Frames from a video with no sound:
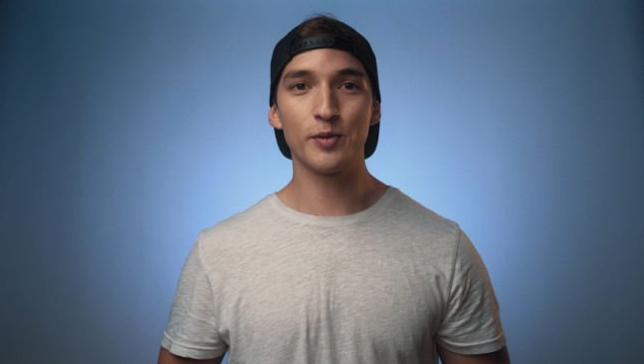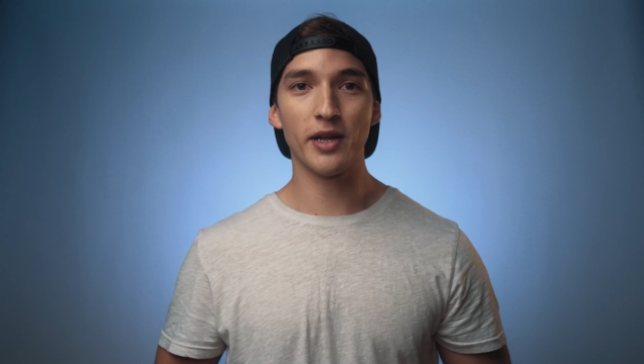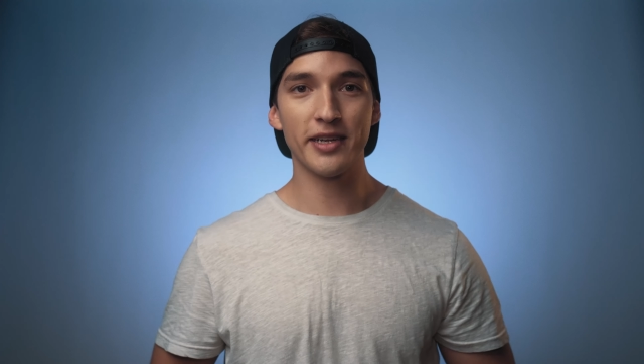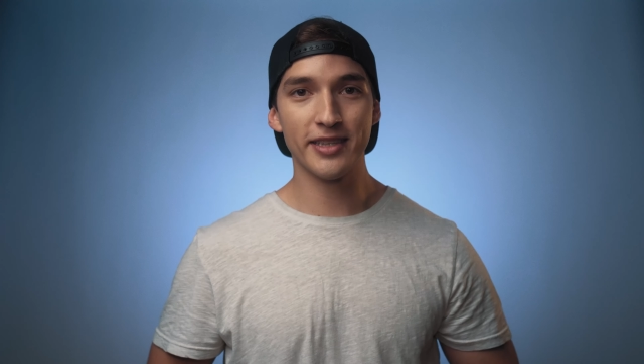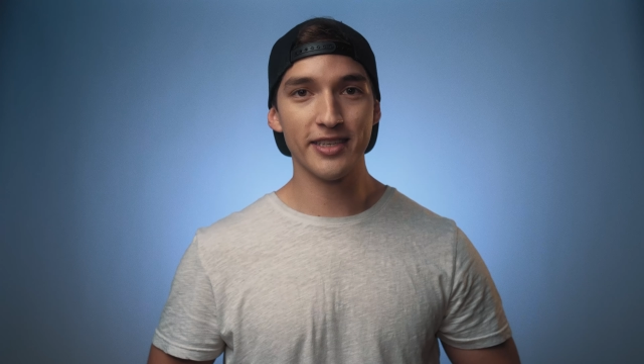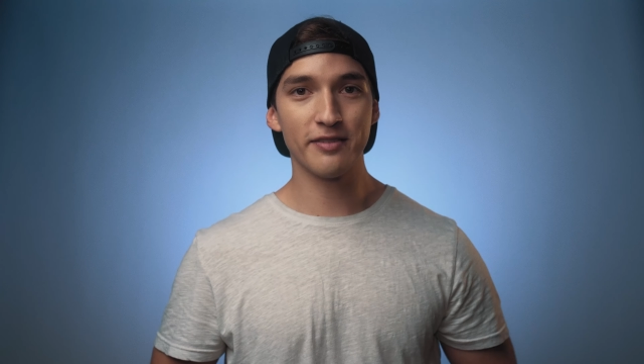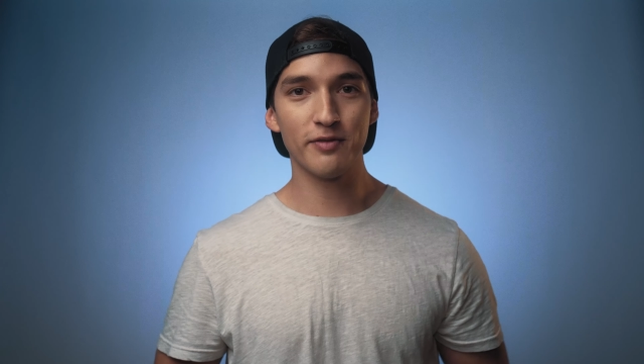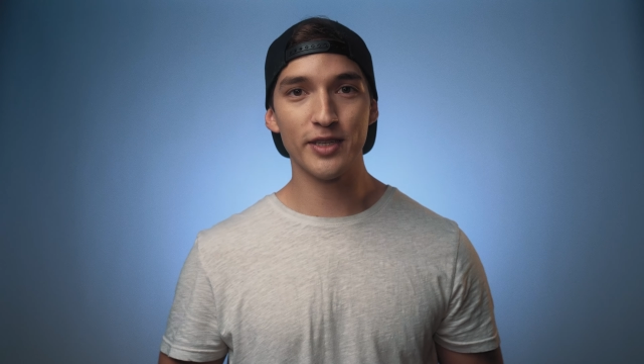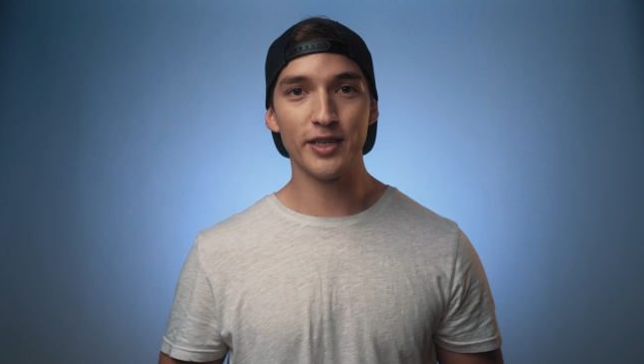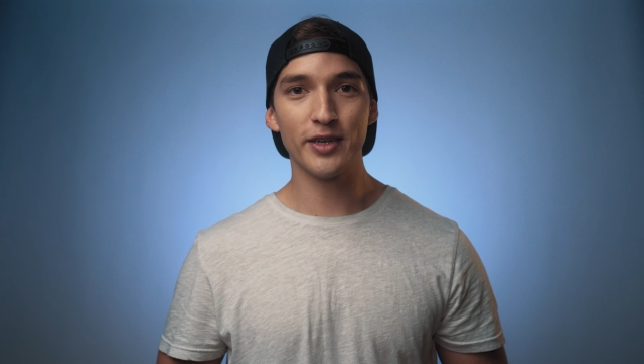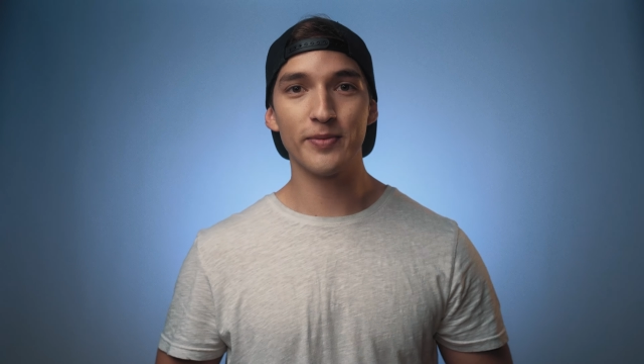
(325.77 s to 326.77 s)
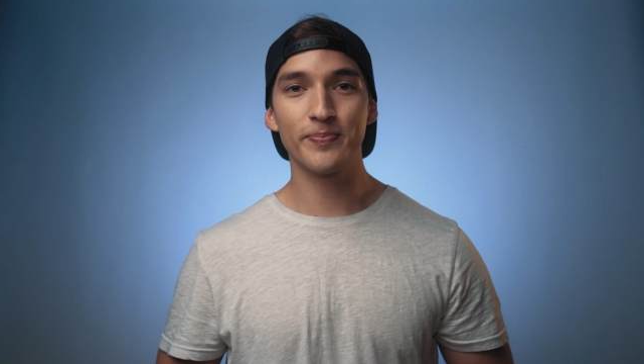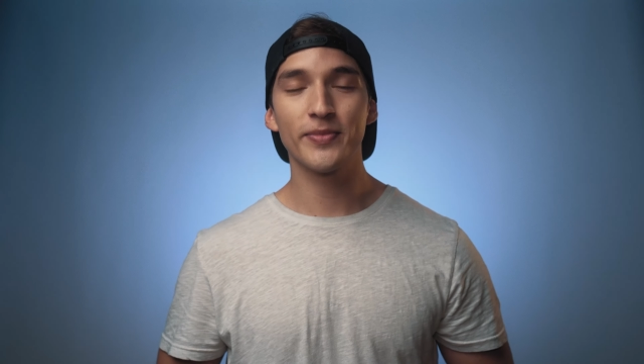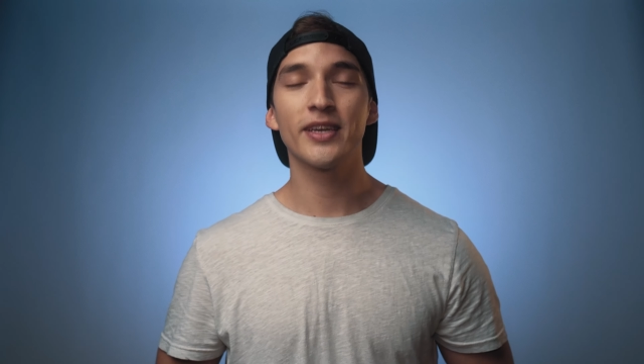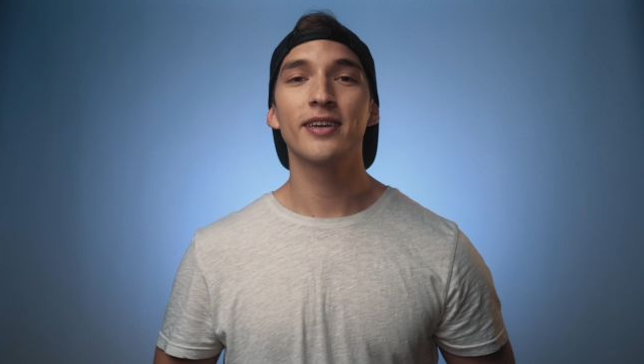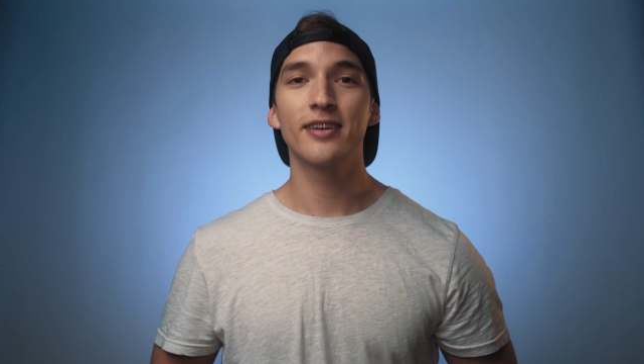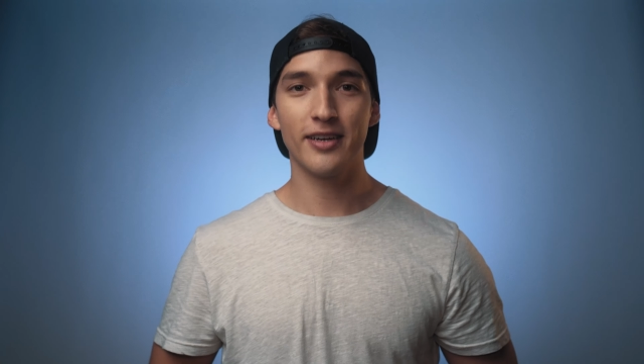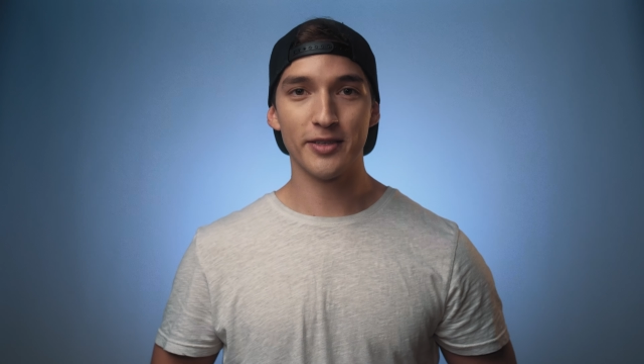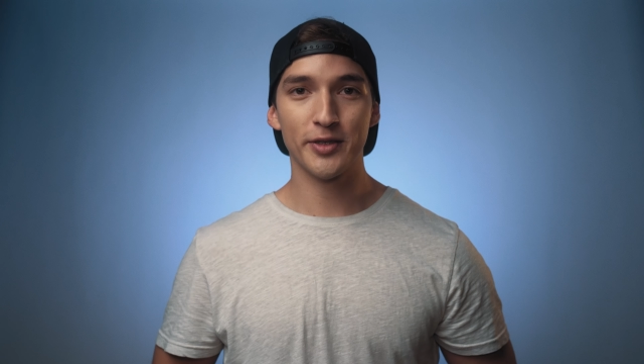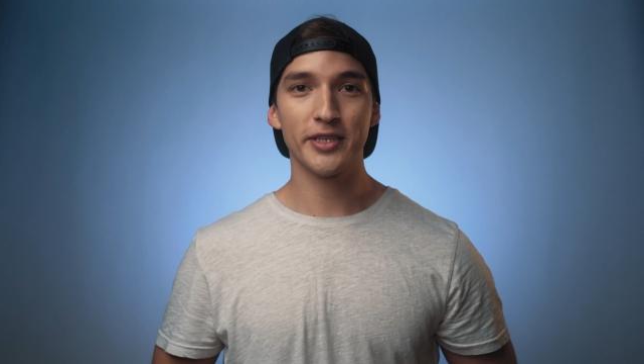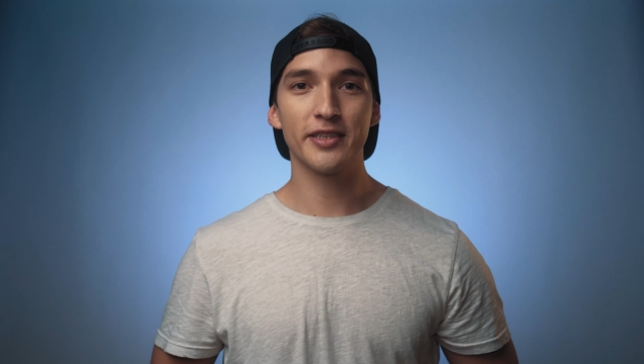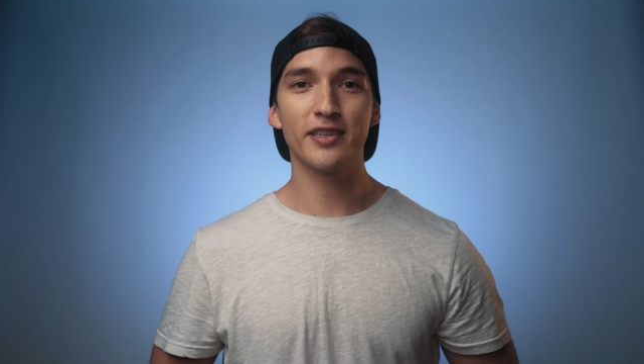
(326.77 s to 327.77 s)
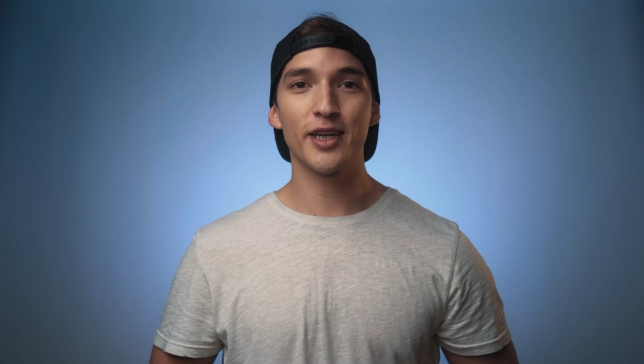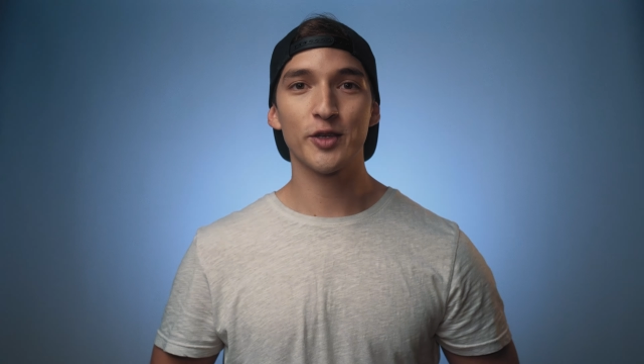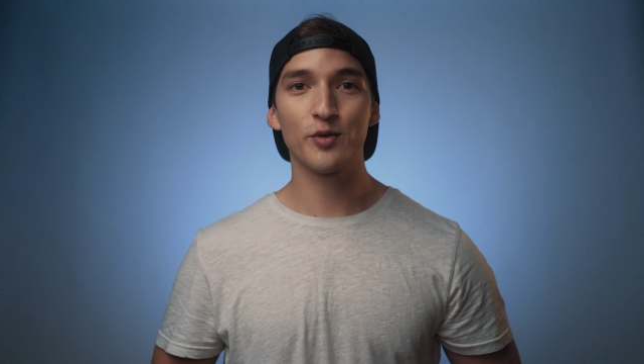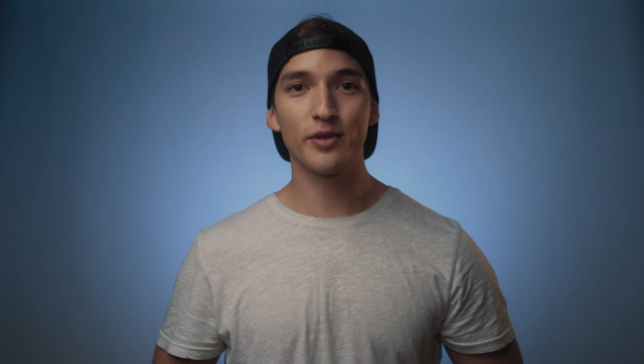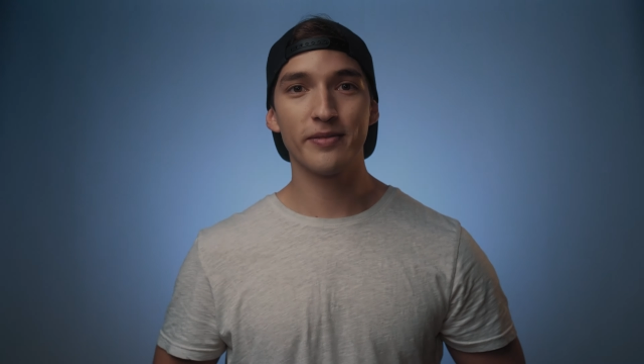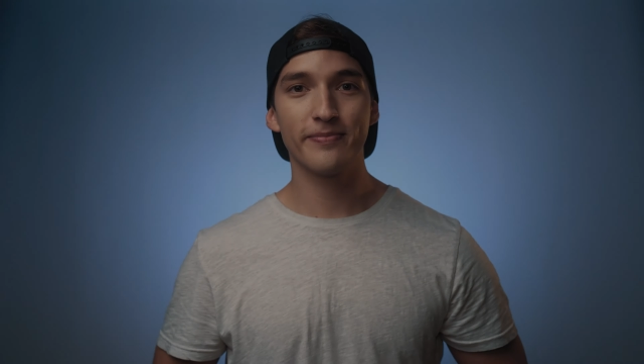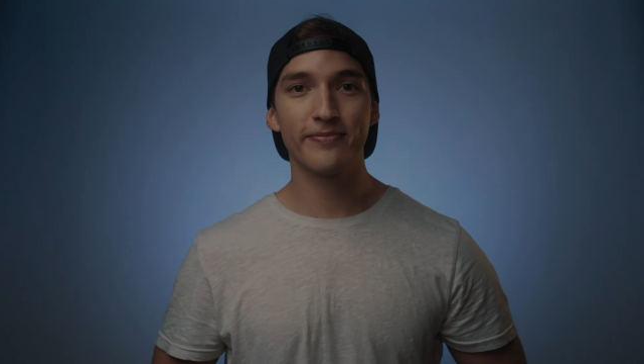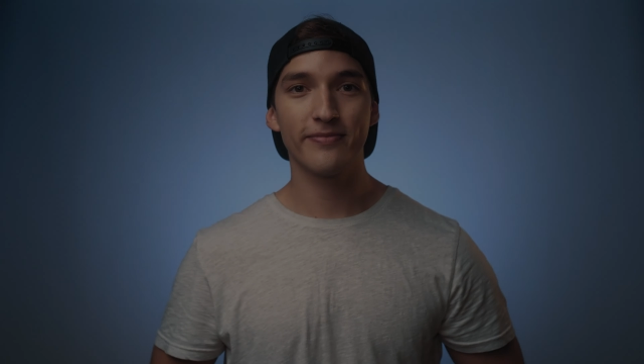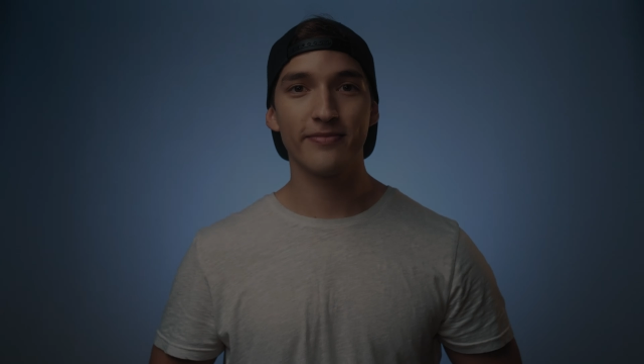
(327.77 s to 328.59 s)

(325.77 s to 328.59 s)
liked this video. I'll see you in the next one.